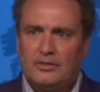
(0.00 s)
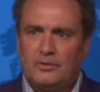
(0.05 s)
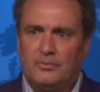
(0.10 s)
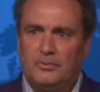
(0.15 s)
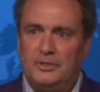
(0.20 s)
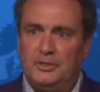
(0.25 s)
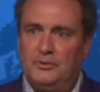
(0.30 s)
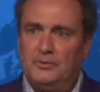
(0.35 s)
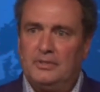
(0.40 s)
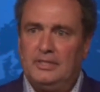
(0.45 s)

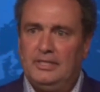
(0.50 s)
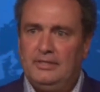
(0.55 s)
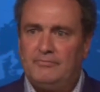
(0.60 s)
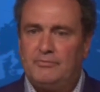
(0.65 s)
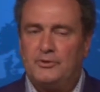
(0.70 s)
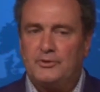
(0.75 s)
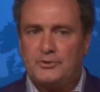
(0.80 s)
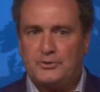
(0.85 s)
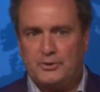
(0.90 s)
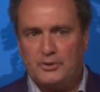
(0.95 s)
When you
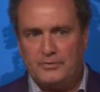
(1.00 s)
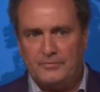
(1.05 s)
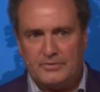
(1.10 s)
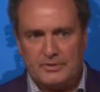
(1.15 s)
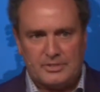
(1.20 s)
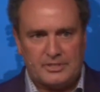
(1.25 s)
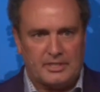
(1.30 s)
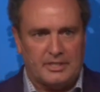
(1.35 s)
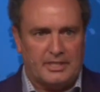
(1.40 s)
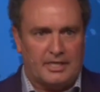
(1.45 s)
leave the
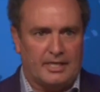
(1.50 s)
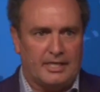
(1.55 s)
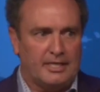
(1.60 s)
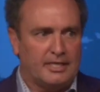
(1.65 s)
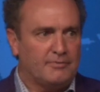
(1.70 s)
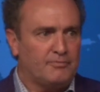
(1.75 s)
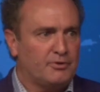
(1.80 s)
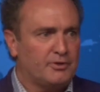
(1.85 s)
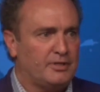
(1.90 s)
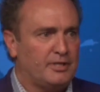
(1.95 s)
service
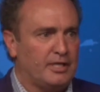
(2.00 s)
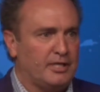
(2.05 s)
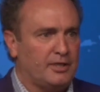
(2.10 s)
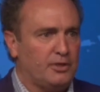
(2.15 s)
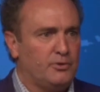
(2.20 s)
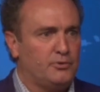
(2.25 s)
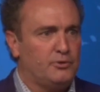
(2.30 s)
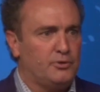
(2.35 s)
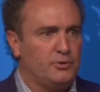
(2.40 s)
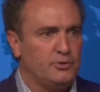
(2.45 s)
today,
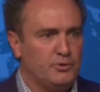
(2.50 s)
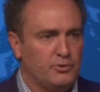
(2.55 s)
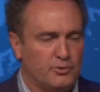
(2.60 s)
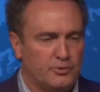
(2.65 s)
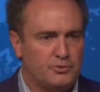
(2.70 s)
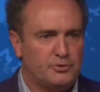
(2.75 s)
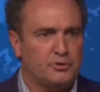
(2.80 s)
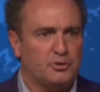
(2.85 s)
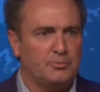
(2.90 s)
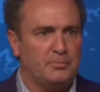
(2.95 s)
everything you
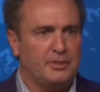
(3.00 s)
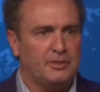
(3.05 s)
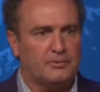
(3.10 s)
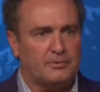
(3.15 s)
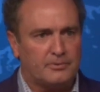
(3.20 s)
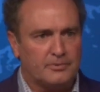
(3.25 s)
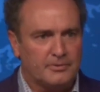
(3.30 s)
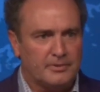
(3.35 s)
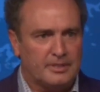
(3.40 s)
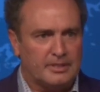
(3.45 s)
do should be
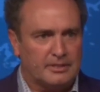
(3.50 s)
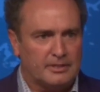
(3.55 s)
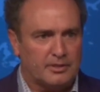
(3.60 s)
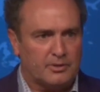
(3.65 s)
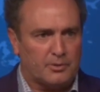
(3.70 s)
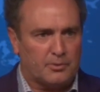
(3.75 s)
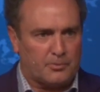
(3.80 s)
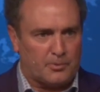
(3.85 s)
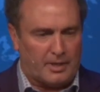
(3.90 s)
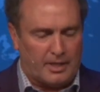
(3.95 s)

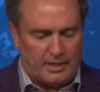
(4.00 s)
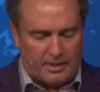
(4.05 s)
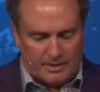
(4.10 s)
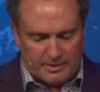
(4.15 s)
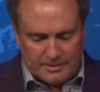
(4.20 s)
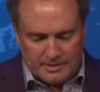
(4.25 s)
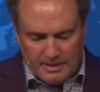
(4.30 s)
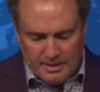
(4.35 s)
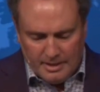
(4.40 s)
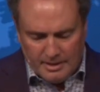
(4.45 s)
oriented
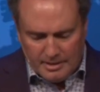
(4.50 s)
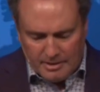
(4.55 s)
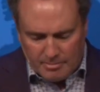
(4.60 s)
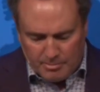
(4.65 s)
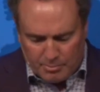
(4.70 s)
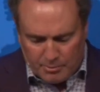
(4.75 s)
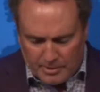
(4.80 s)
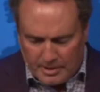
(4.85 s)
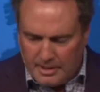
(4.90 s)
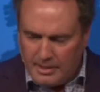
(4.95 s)
around
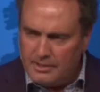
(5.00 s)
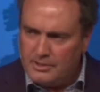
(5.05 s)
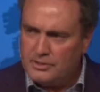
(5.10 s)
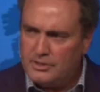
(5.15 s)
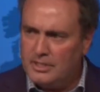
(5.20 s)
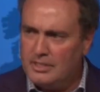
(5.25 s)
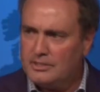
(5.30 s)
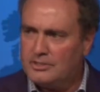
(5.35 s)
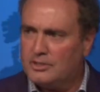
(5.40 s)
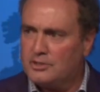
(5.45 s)
bringing
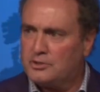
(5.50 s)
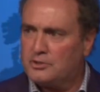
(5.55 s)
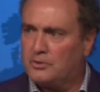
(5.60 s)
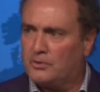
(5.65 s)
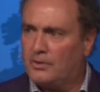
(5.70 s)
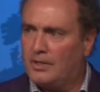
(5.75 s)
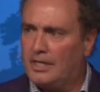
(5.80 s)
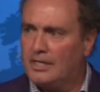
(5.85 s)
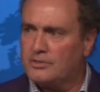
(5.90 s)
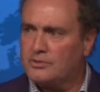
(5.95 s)
Jesus
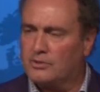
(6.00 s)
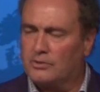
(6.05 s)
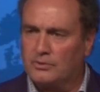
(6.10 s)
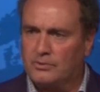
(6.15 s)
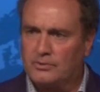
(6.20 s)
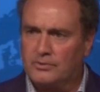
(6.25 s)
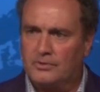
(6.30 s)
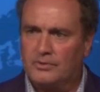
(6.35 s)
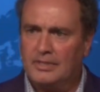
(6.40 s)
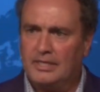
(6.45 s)
Christ
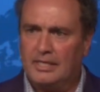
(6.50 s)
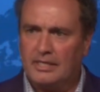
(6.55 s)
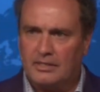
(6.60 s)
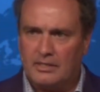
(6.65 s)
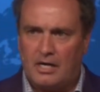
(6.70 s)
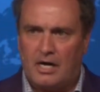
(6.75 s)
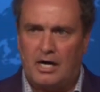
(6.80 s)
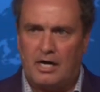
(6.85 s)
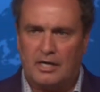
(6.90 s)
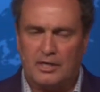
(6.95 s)
glory
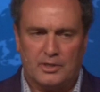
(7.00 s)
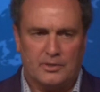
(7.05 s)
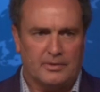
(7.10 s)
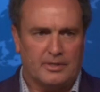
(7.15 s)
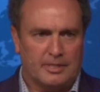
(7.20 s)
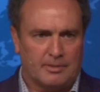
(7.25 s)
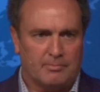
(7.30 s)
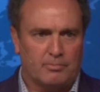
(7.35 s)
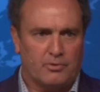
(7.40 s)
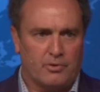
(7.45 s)
and honor
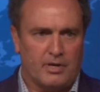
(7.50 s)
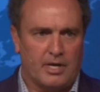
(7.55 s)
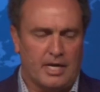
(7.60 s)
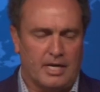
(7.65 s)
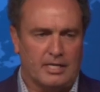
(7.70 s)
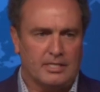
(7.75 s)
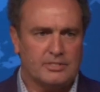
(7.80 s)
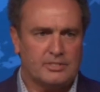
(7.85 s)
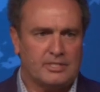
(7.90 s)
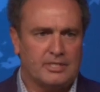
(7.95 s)
and
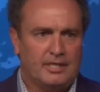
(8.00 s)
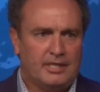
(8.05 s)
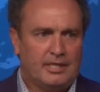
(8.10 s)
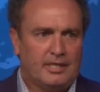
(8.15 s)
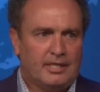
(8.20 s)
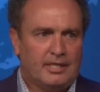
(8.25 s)
praise.